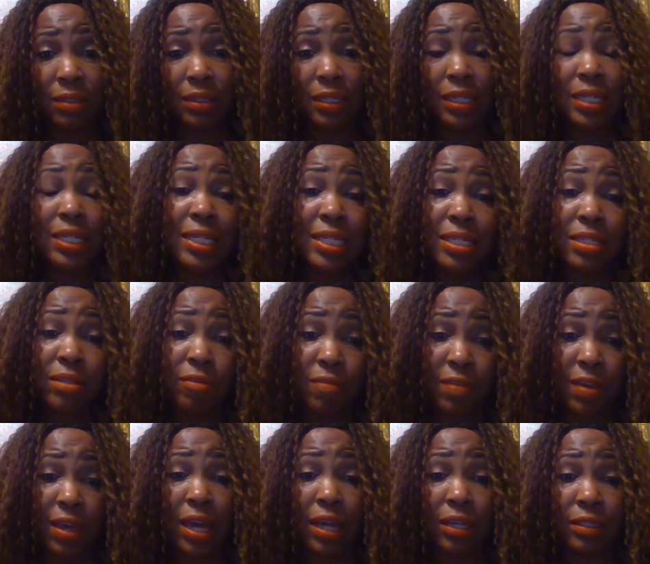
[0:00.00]
It is a
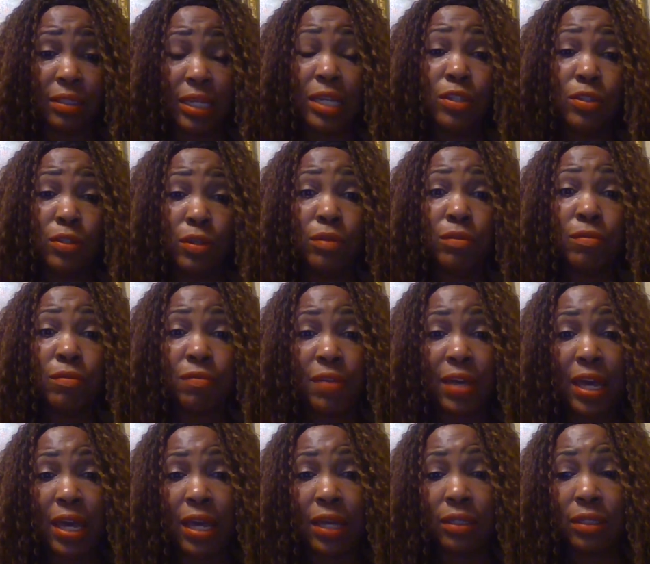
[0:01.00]
fact, a known
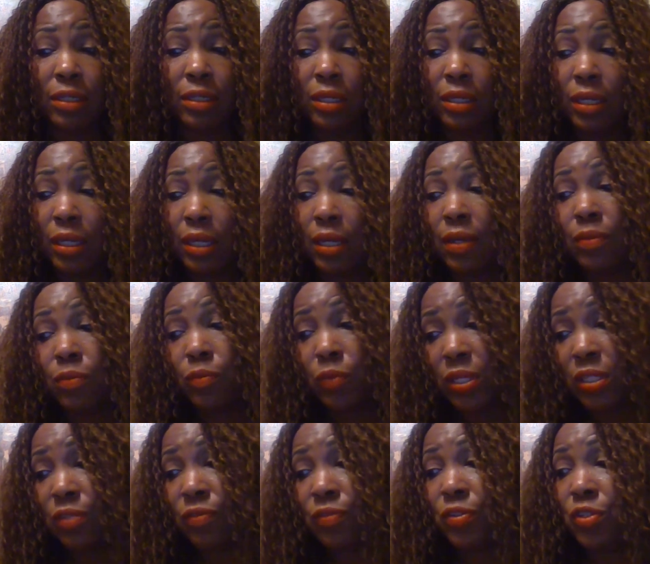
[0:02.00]
fact. In
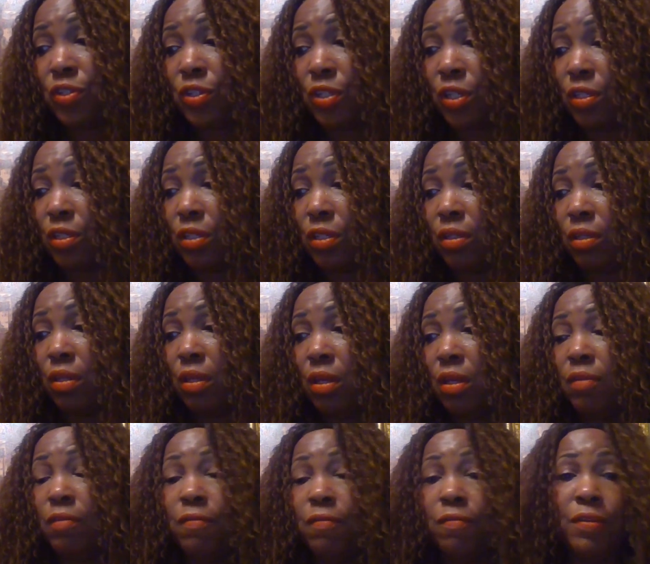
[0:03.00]
West Virginia,
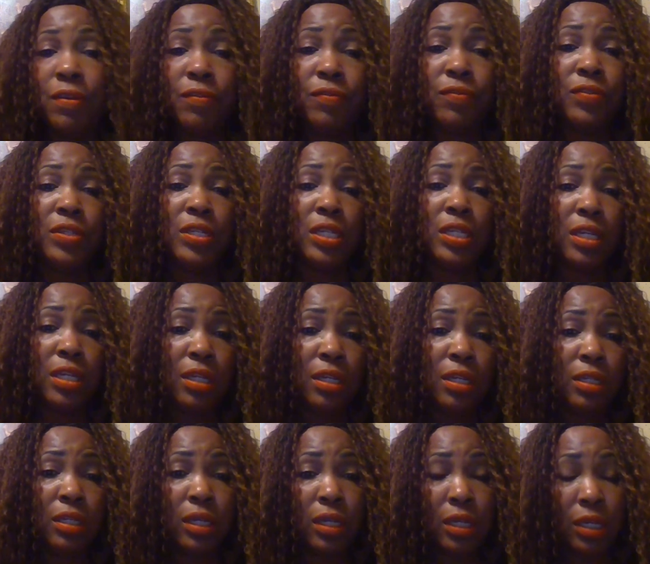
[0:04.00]

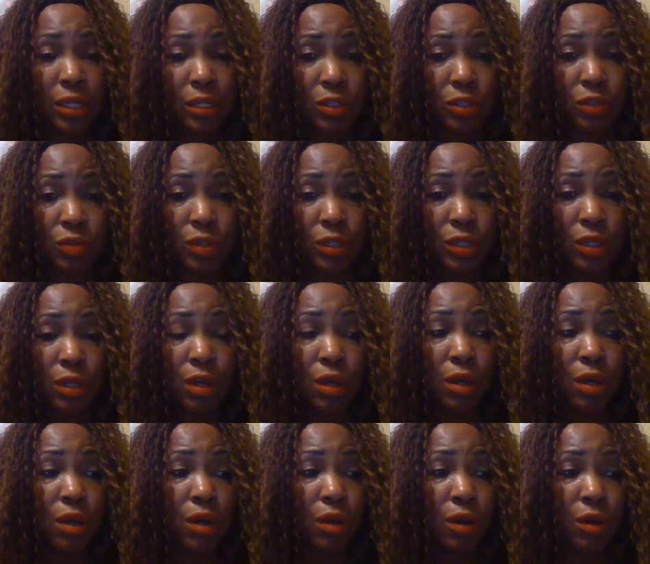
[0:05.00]
1,500
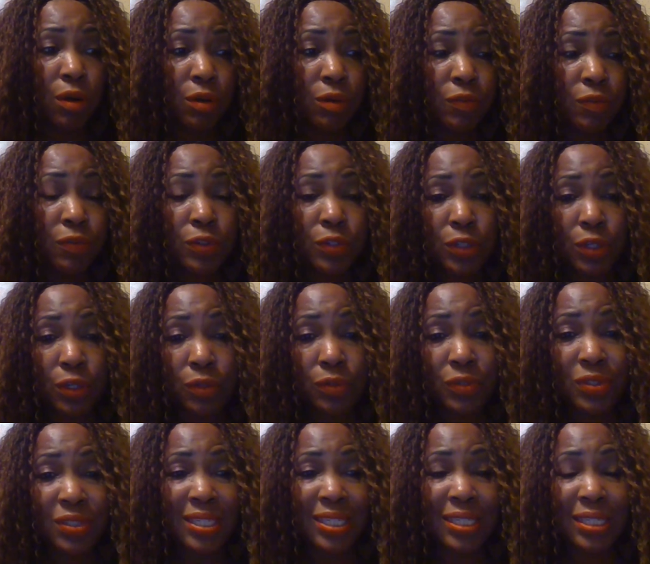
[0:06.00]

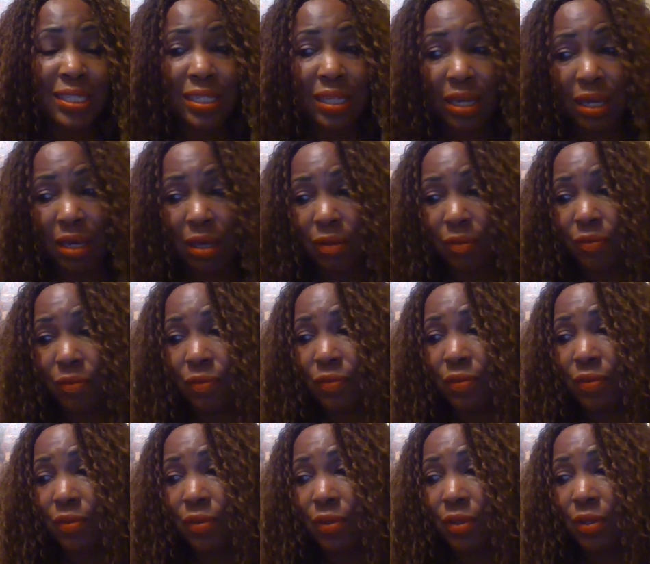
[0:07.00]
overdosed to death
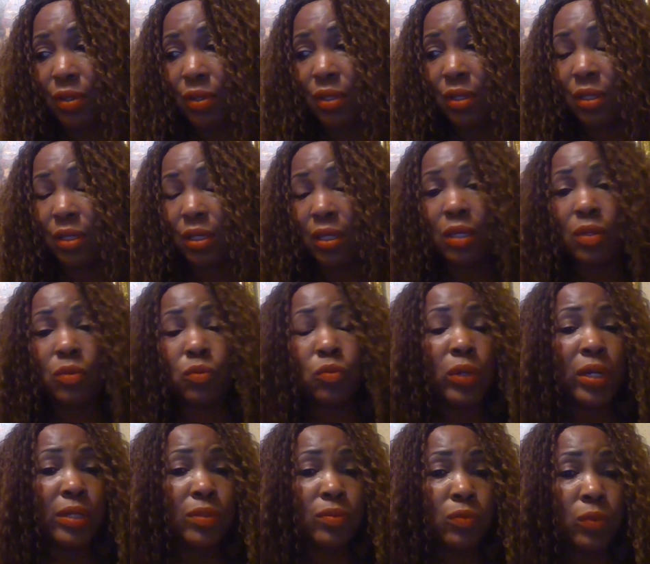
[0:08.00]
in
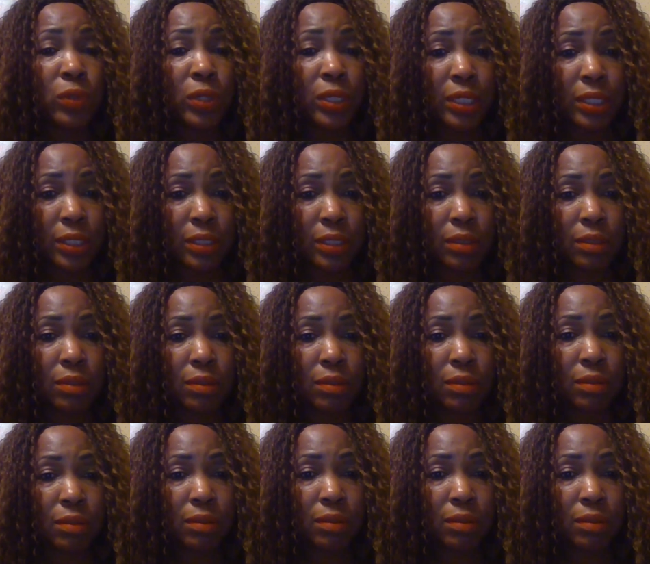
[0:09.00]
1 week.